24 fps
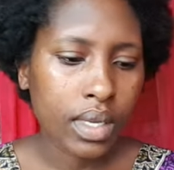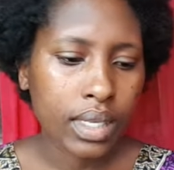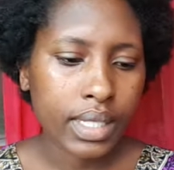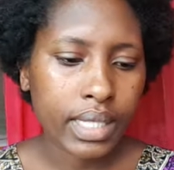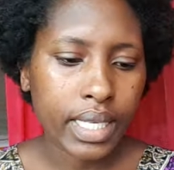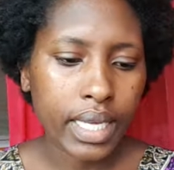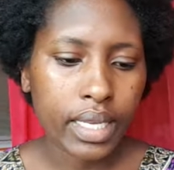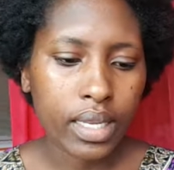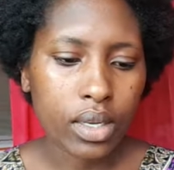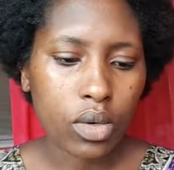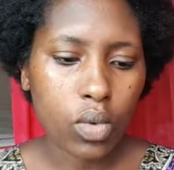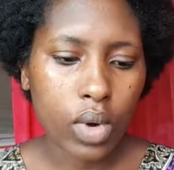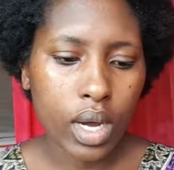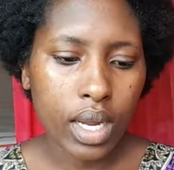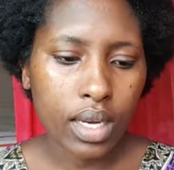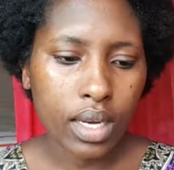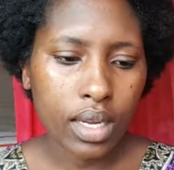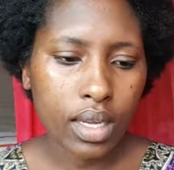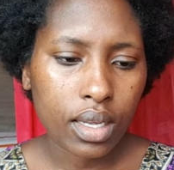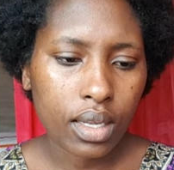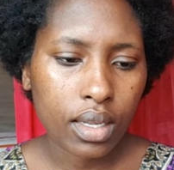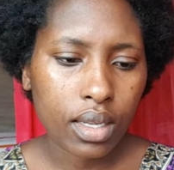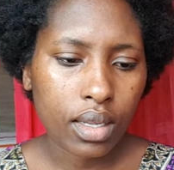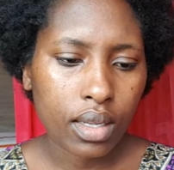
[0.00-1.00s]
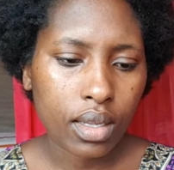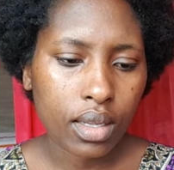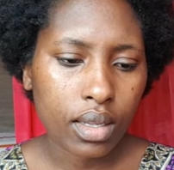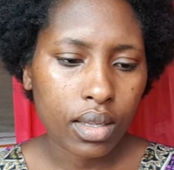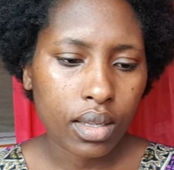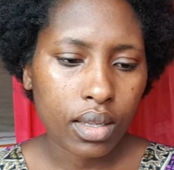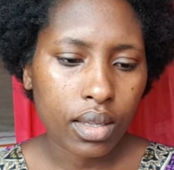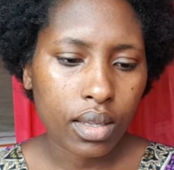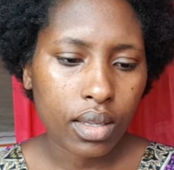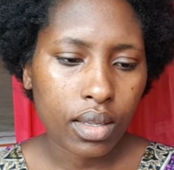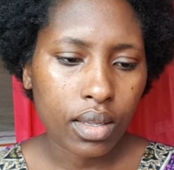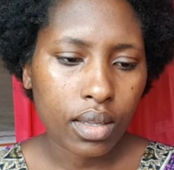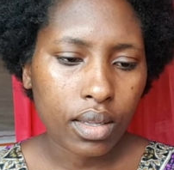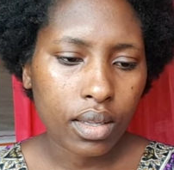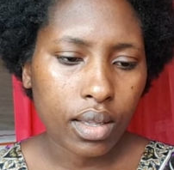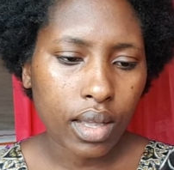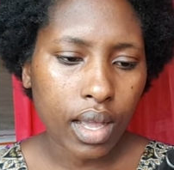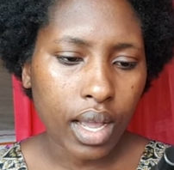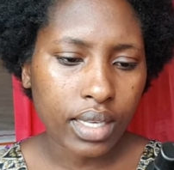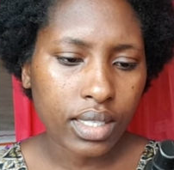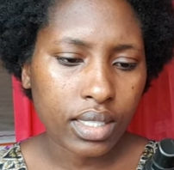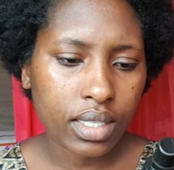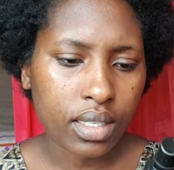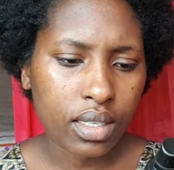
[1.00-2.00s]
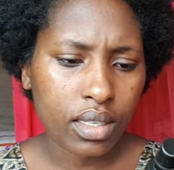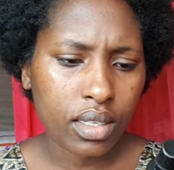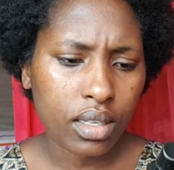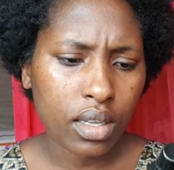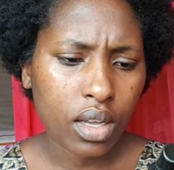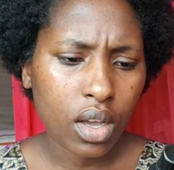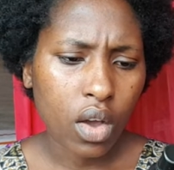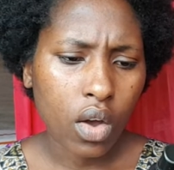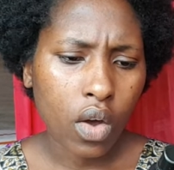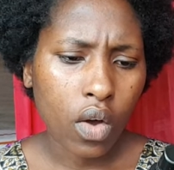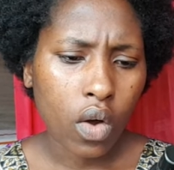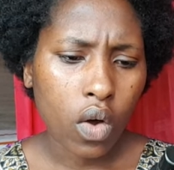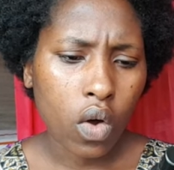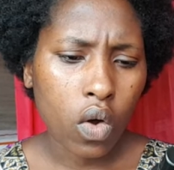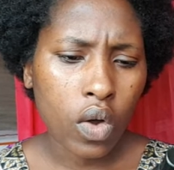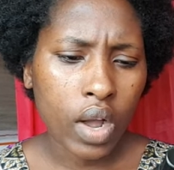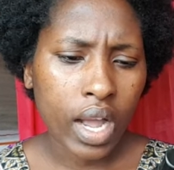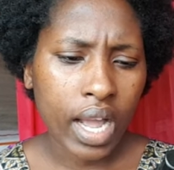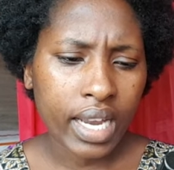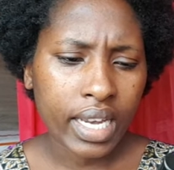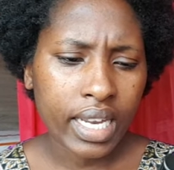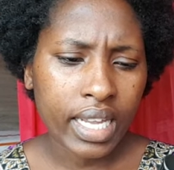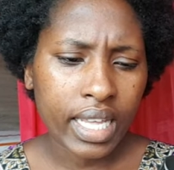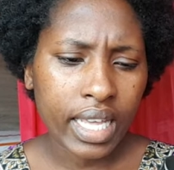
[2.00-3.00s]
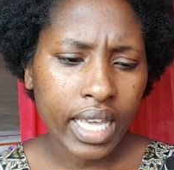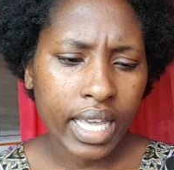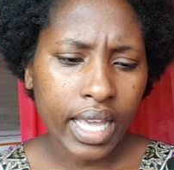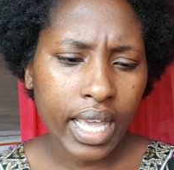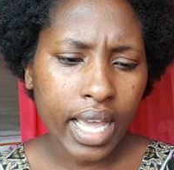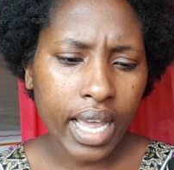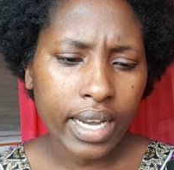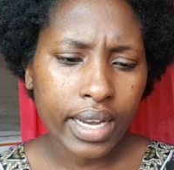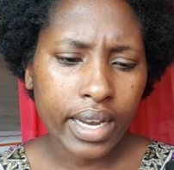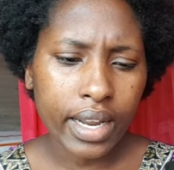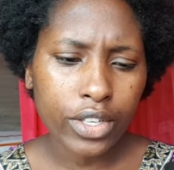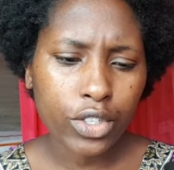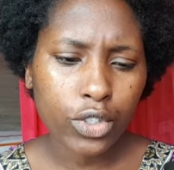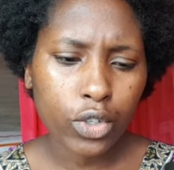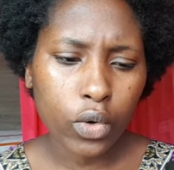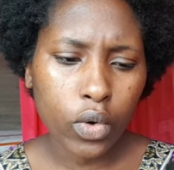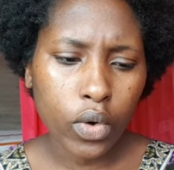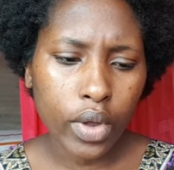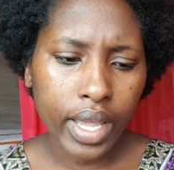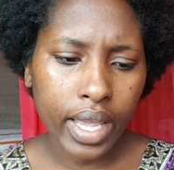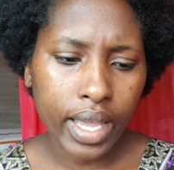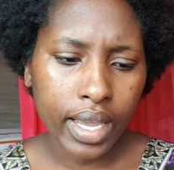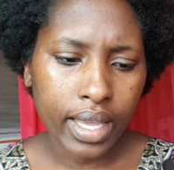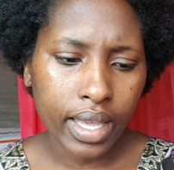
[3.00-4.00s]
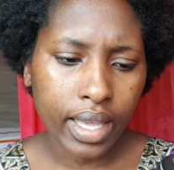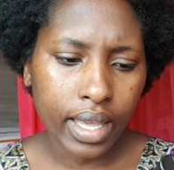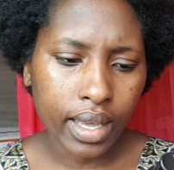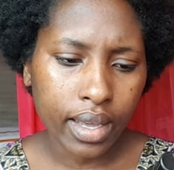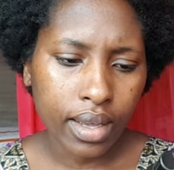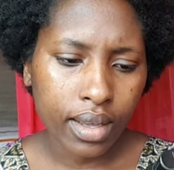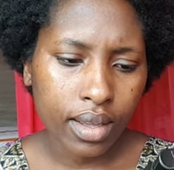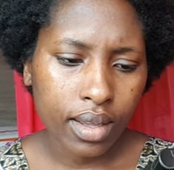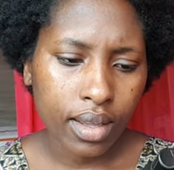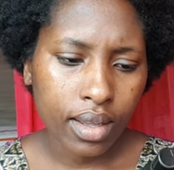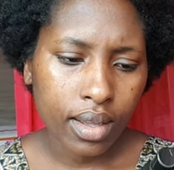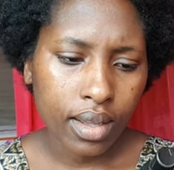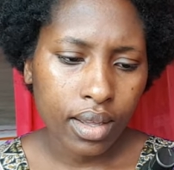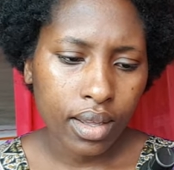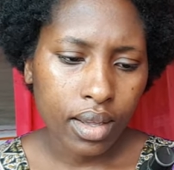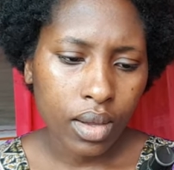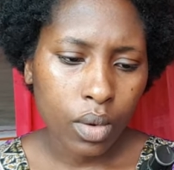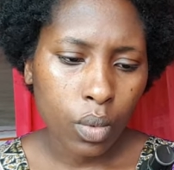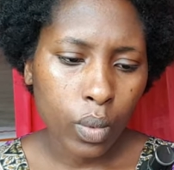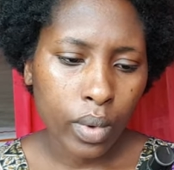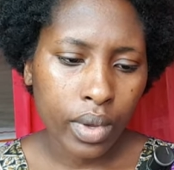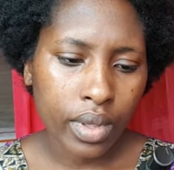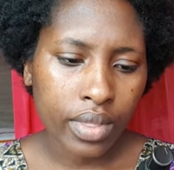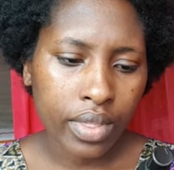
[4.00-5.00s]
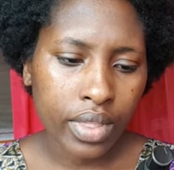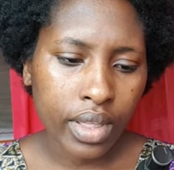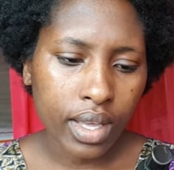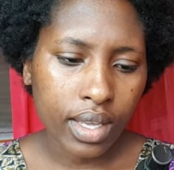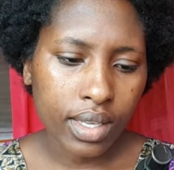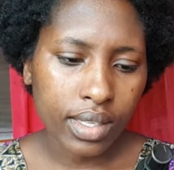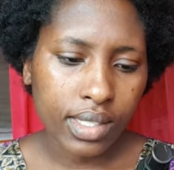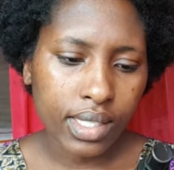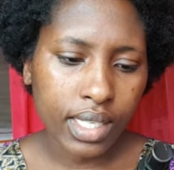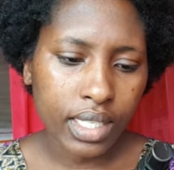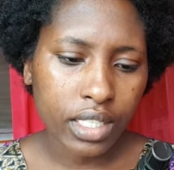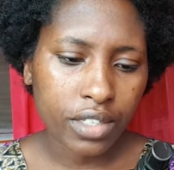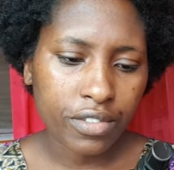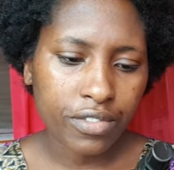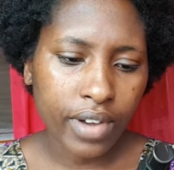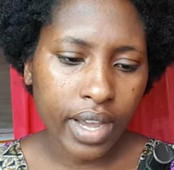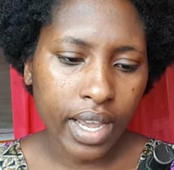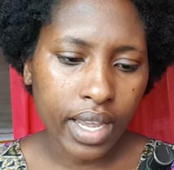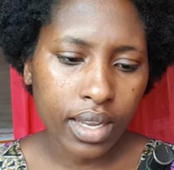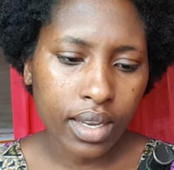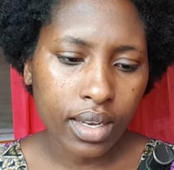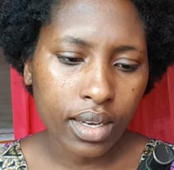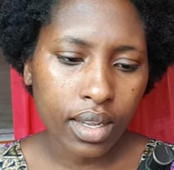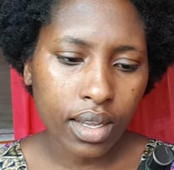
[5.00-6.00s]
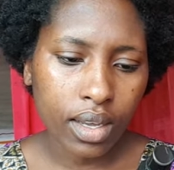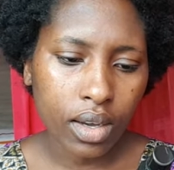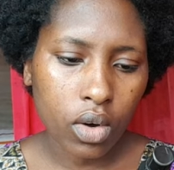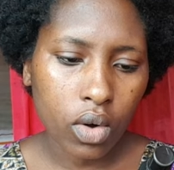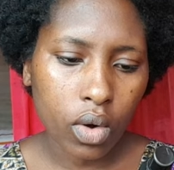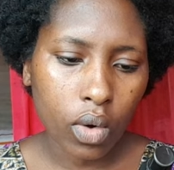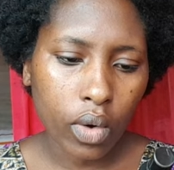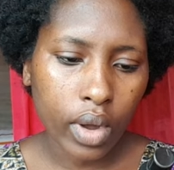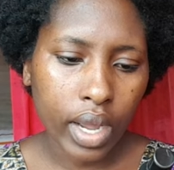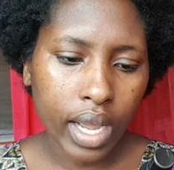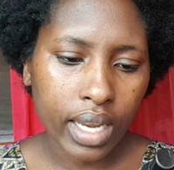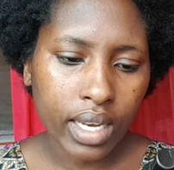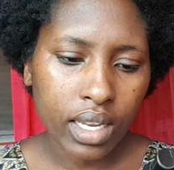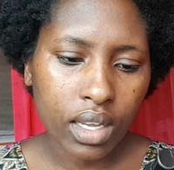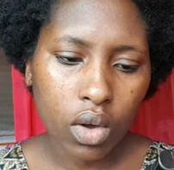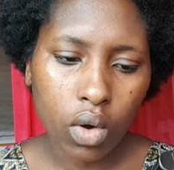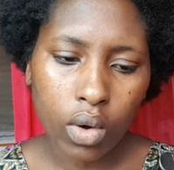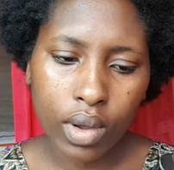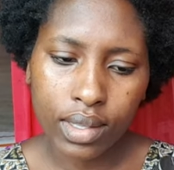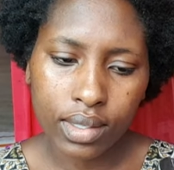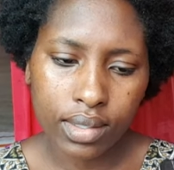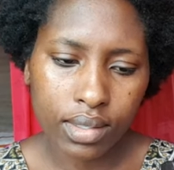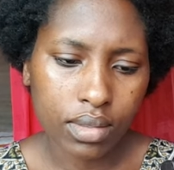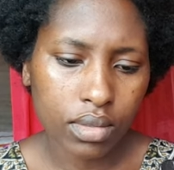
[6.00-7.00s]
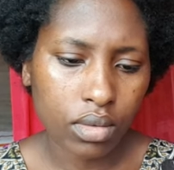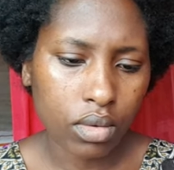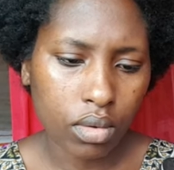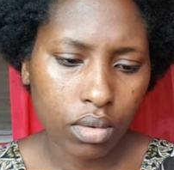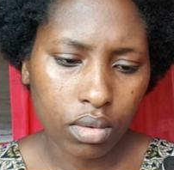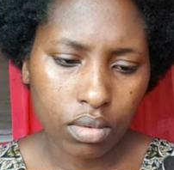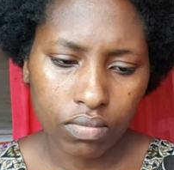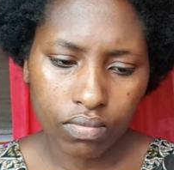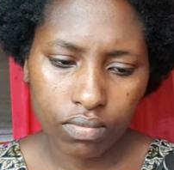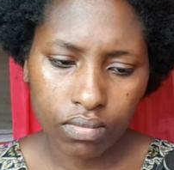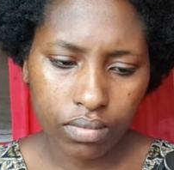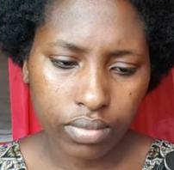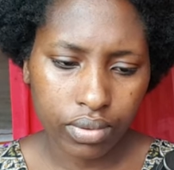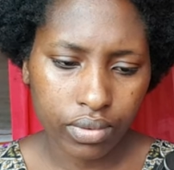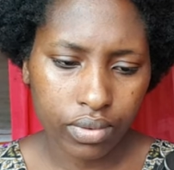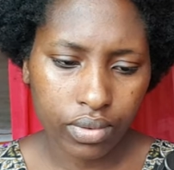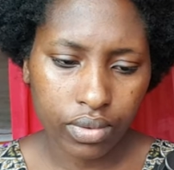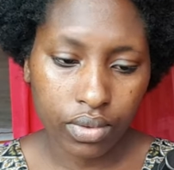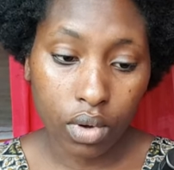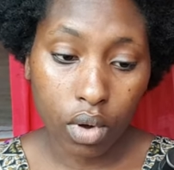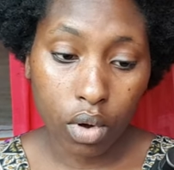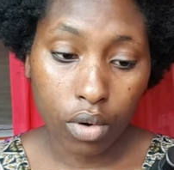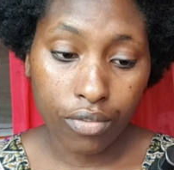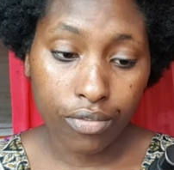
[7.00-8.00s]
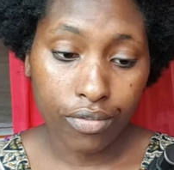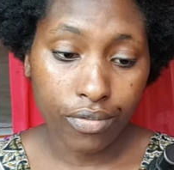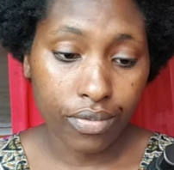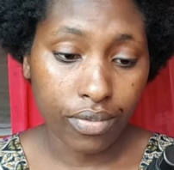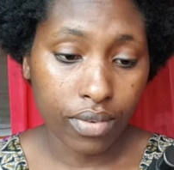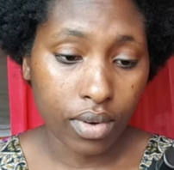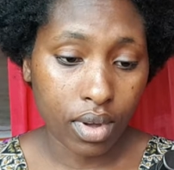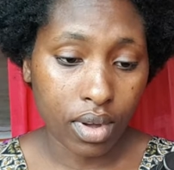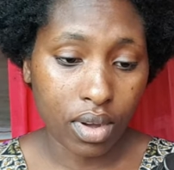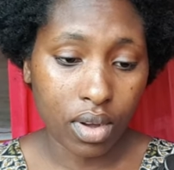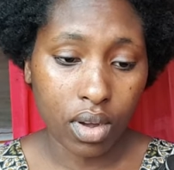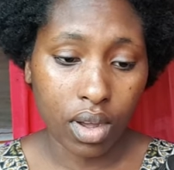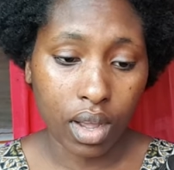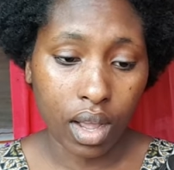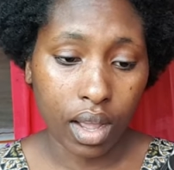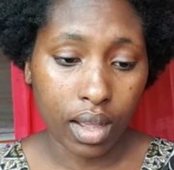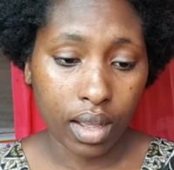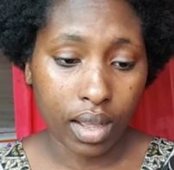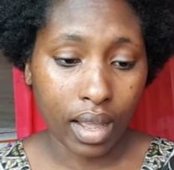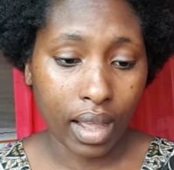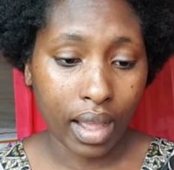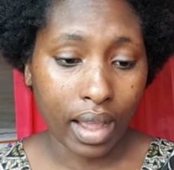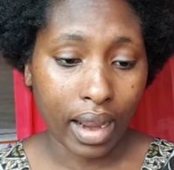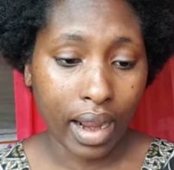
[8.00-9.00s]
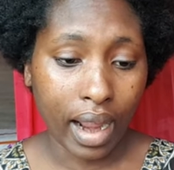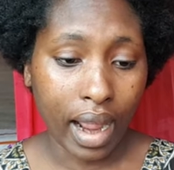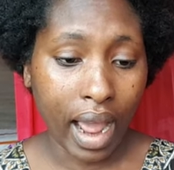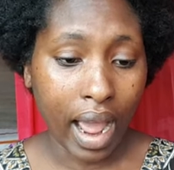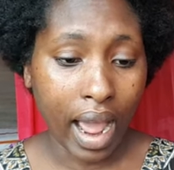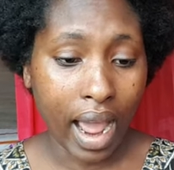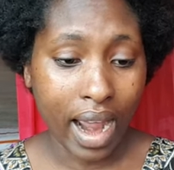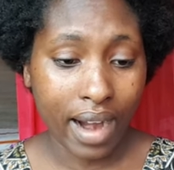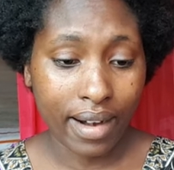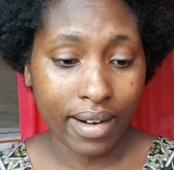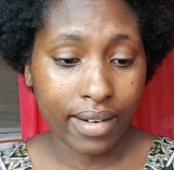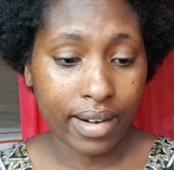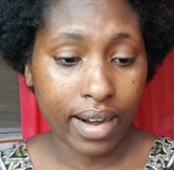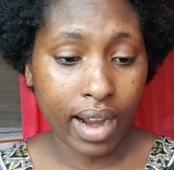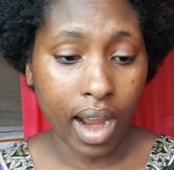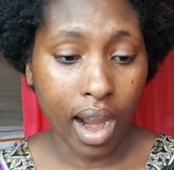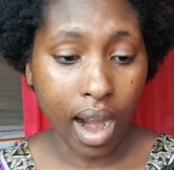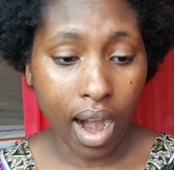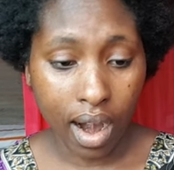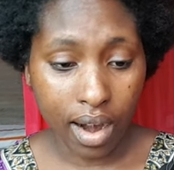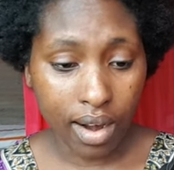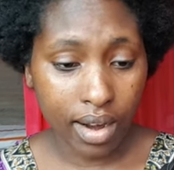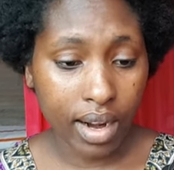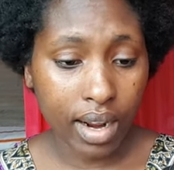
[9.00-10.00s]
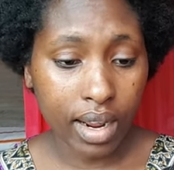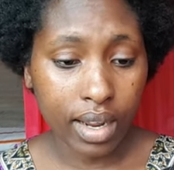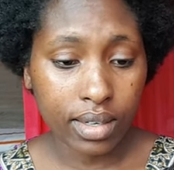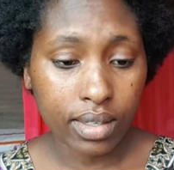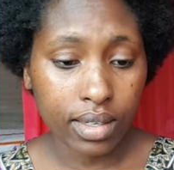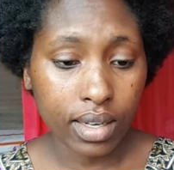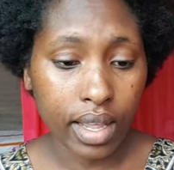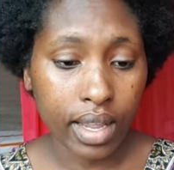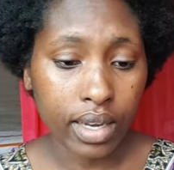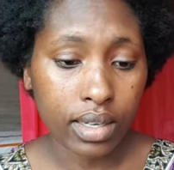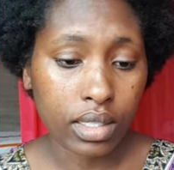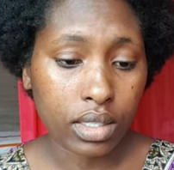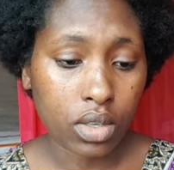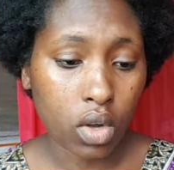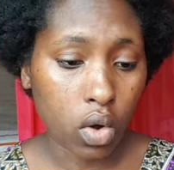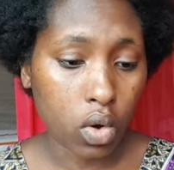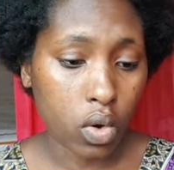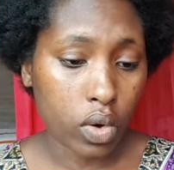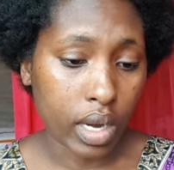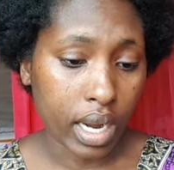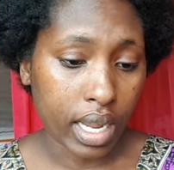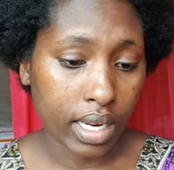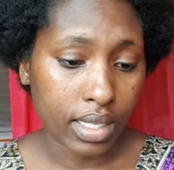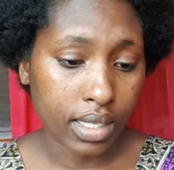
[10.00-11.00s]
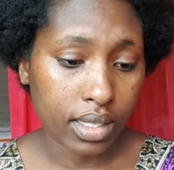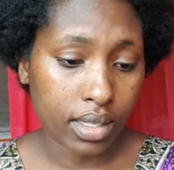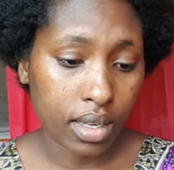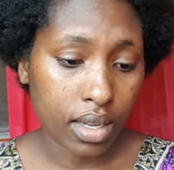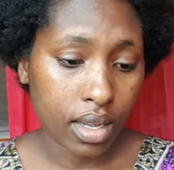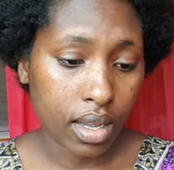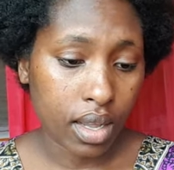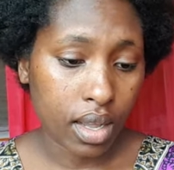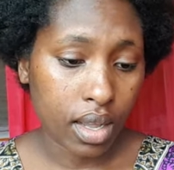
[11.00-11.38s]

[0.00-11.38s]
10 in 1, ati organic hair, natural hair care, with certified organic oils of argan and coconut.